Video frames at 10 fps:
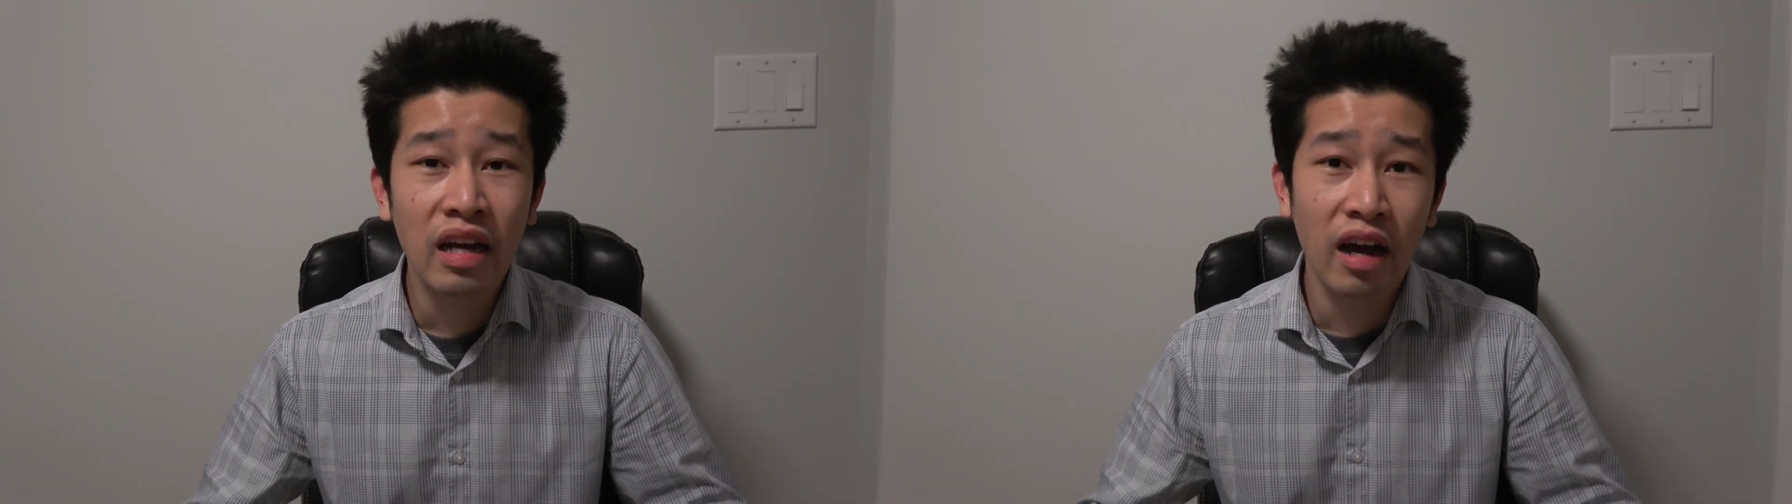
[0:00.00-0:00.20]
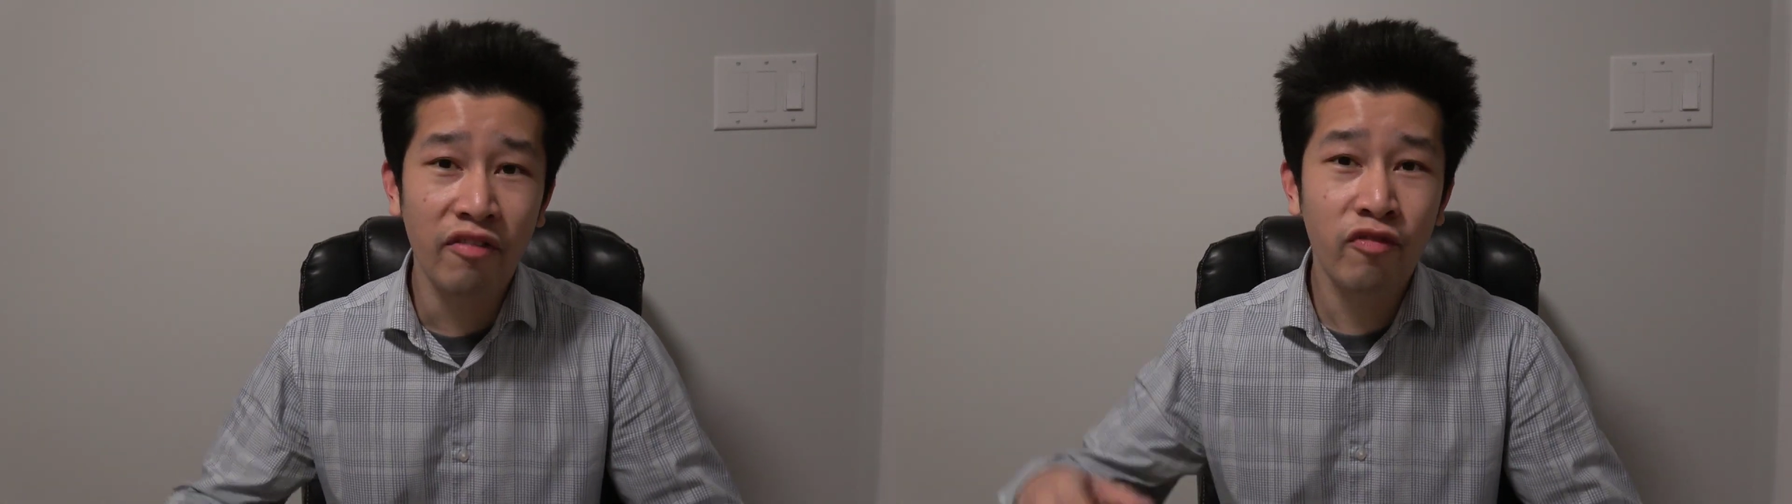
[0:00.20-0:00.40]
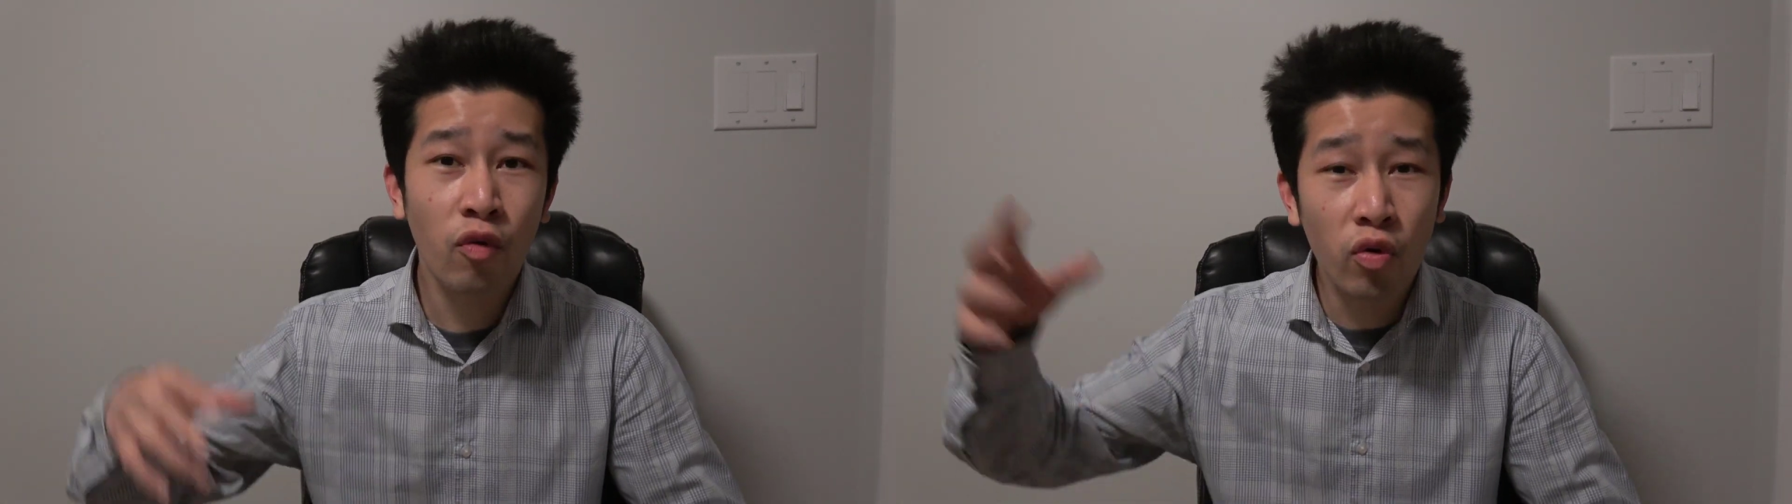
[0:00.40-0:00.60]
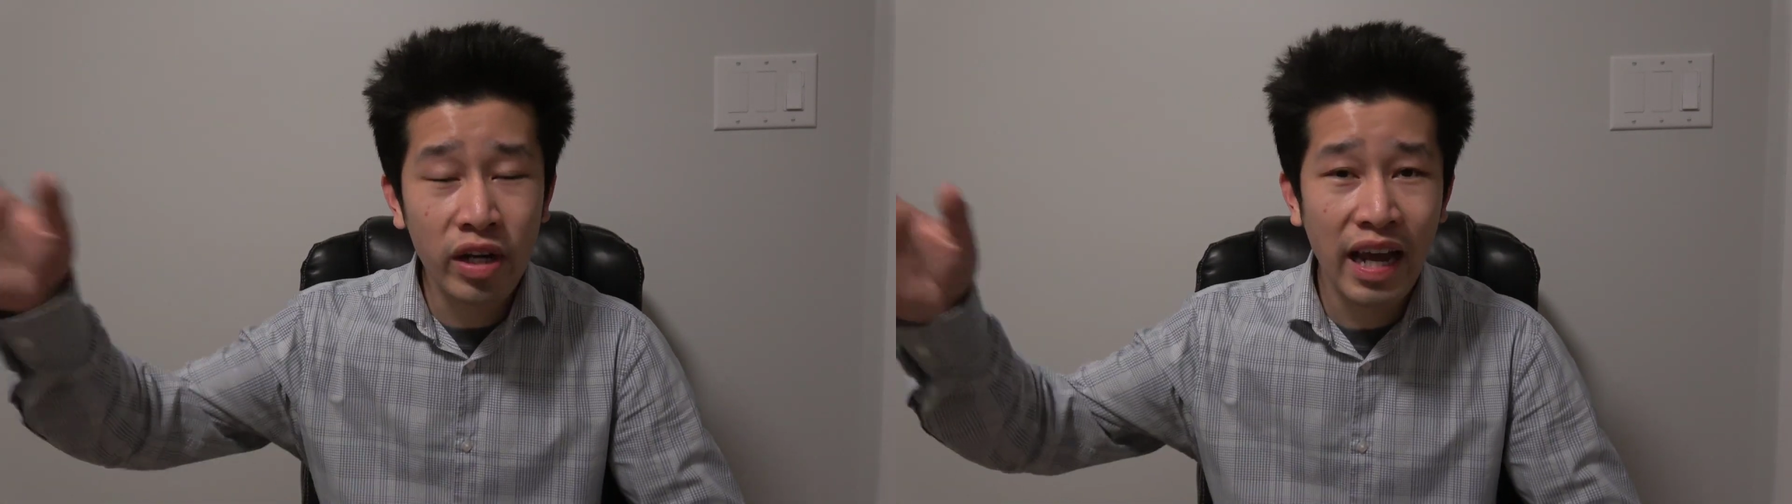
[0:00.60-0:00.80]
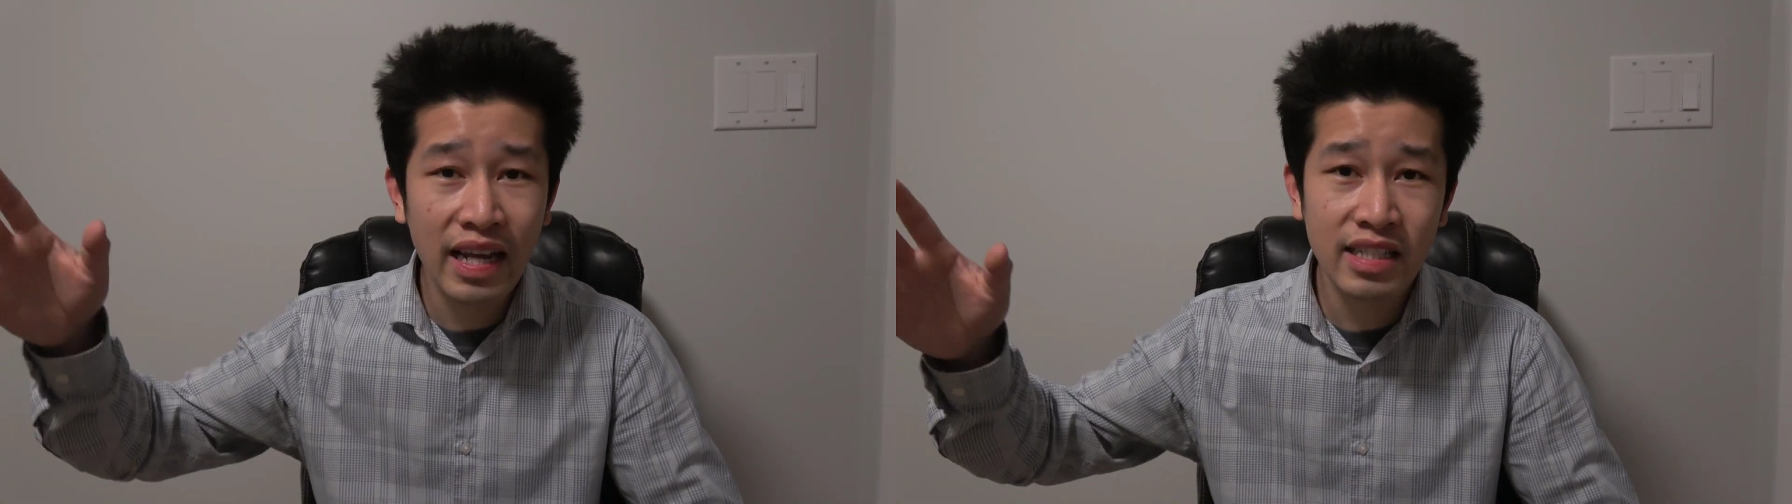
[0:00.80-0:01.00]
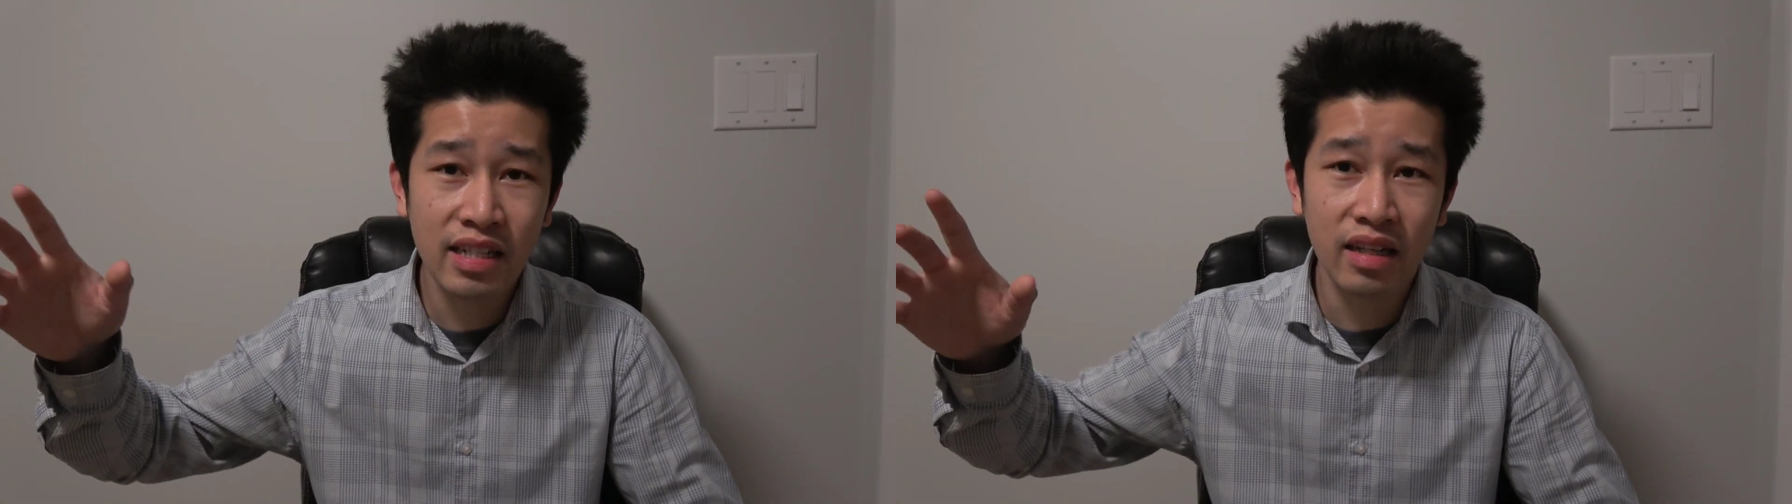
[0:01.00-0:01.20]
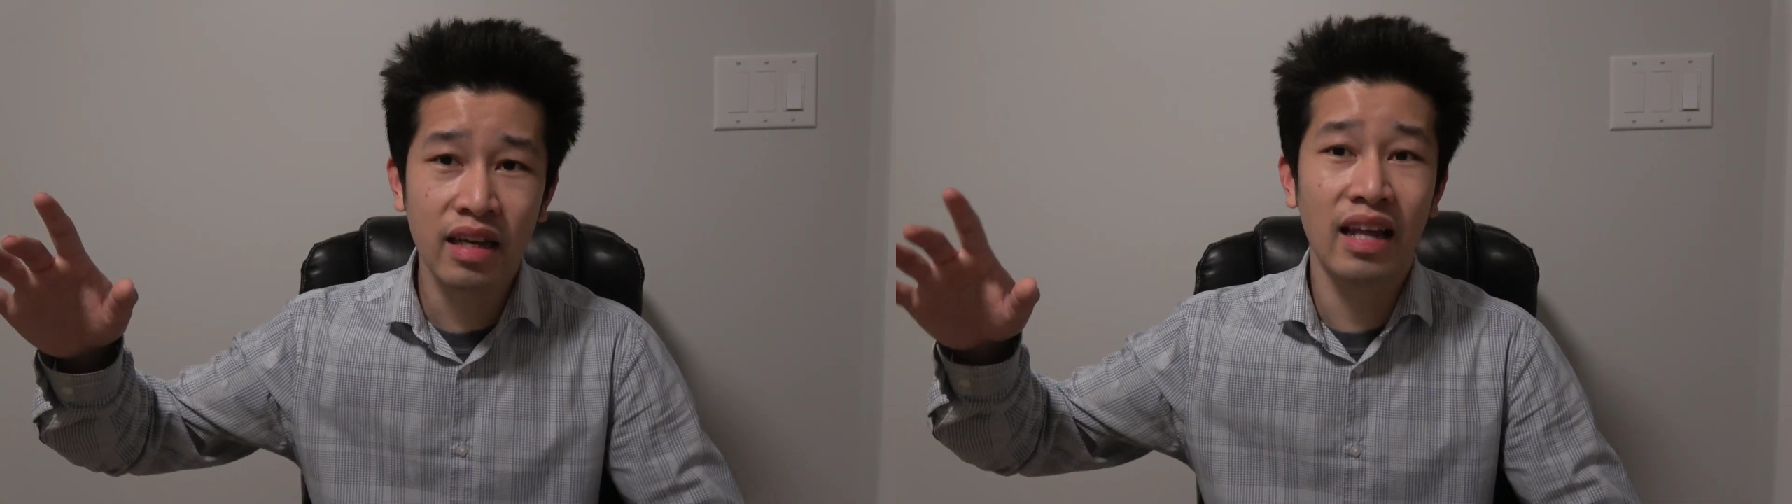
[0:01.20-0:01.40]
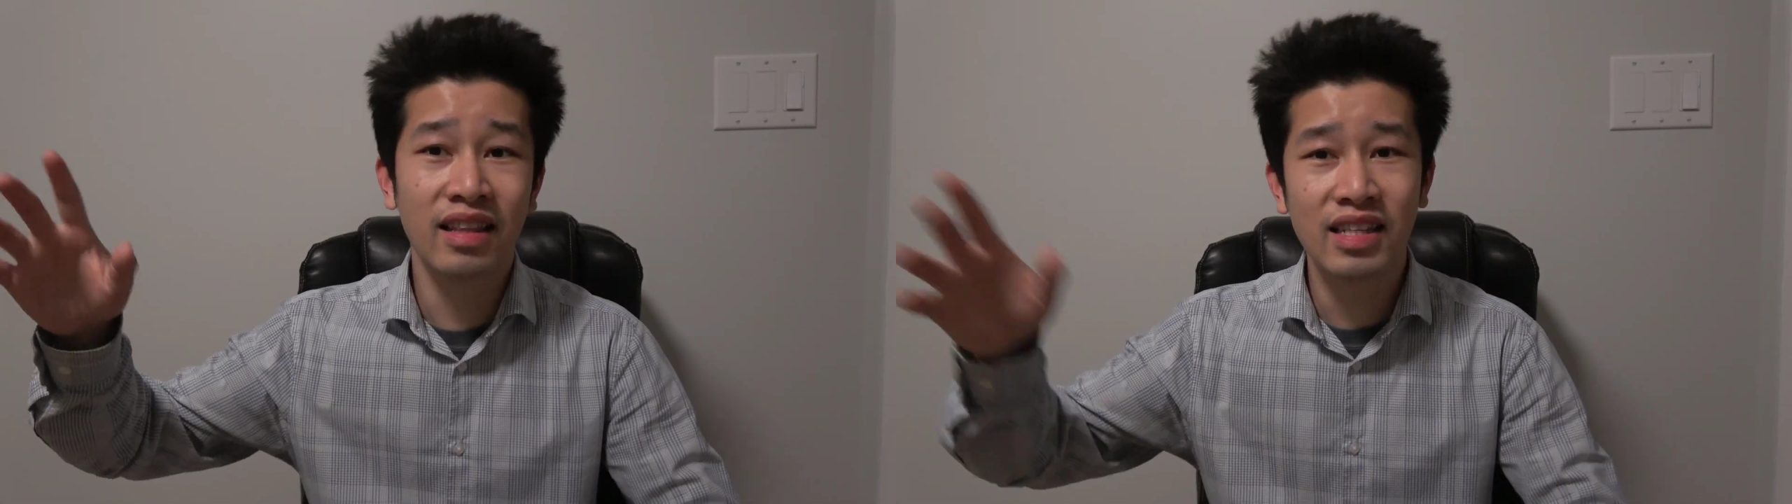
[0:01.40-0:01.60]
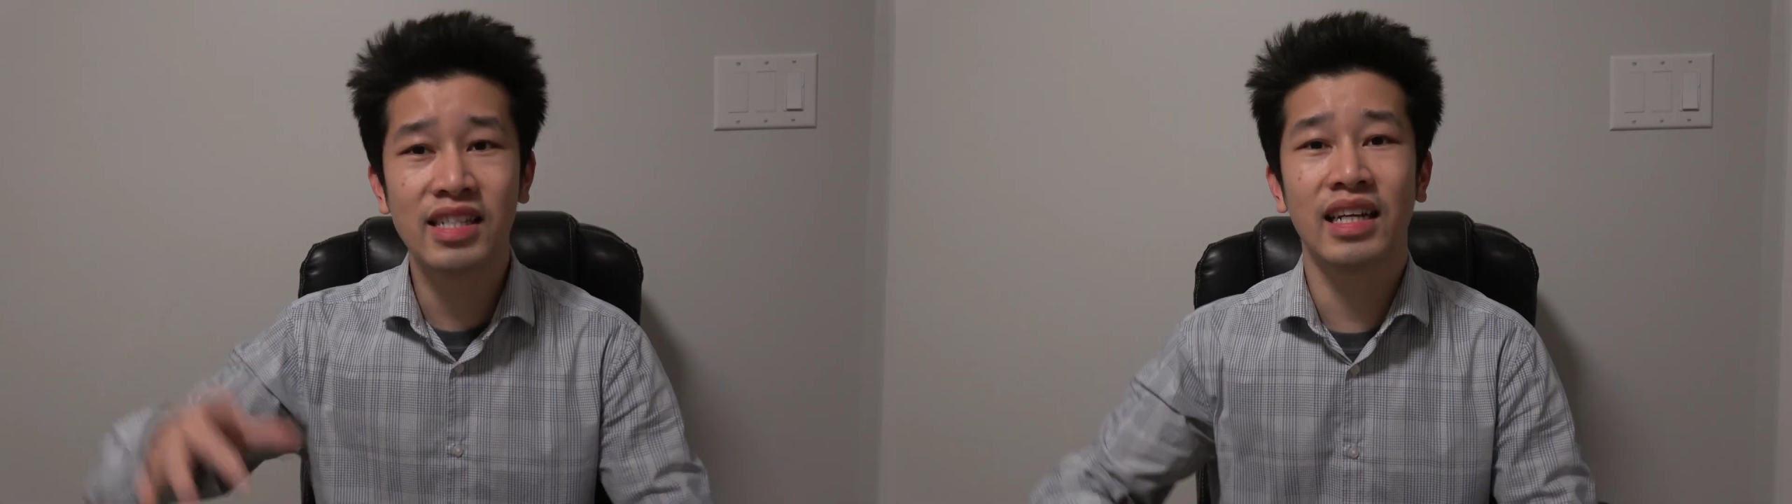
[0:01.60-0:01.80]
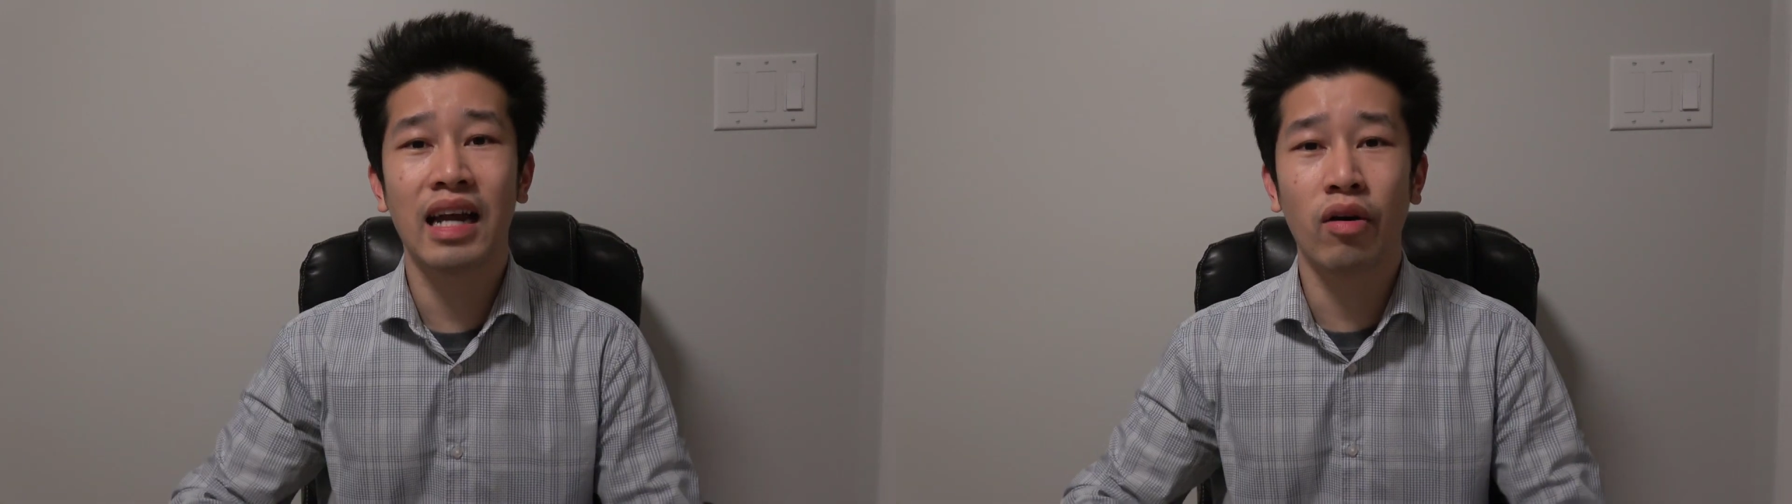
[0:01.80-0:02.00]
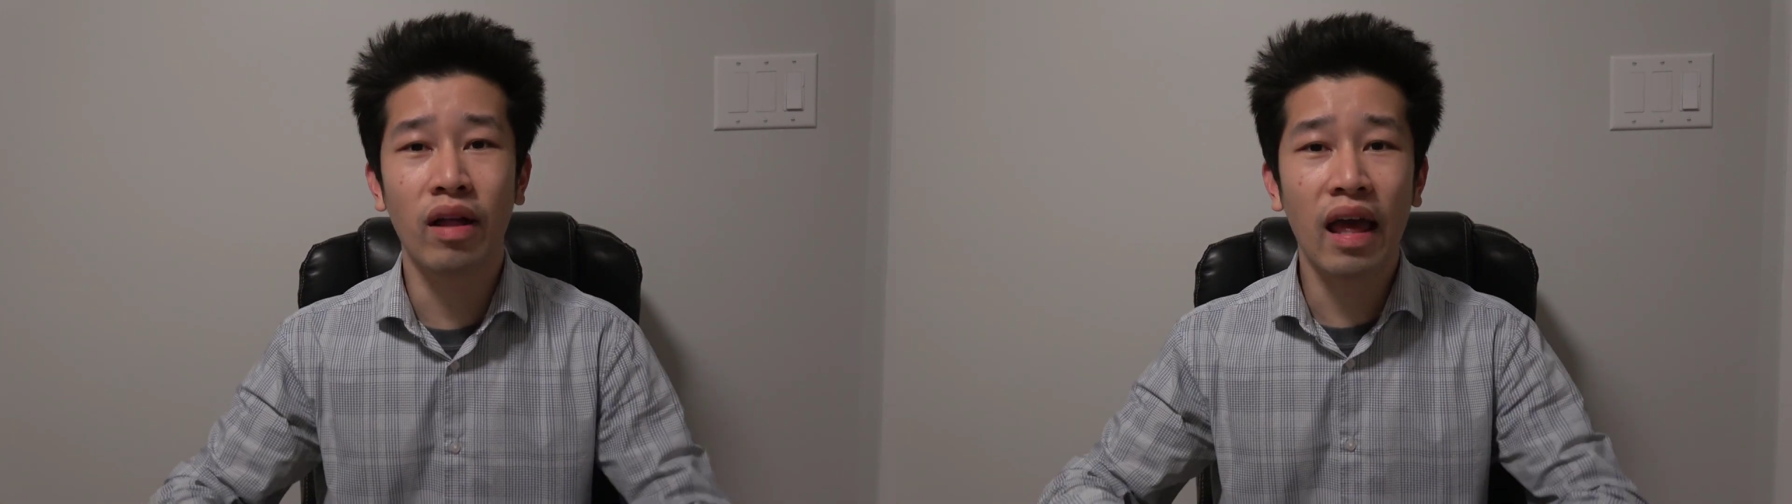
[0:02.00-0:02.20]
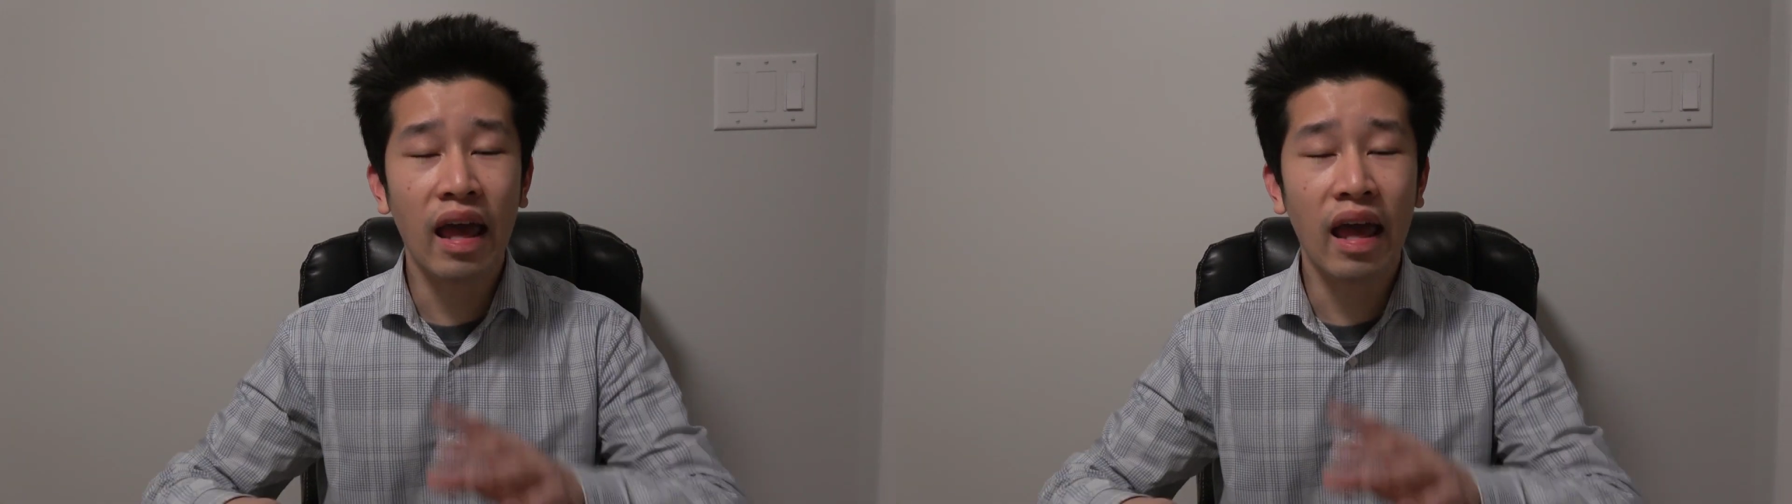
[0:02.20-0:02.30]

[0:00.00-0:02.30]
of forecasting and listing out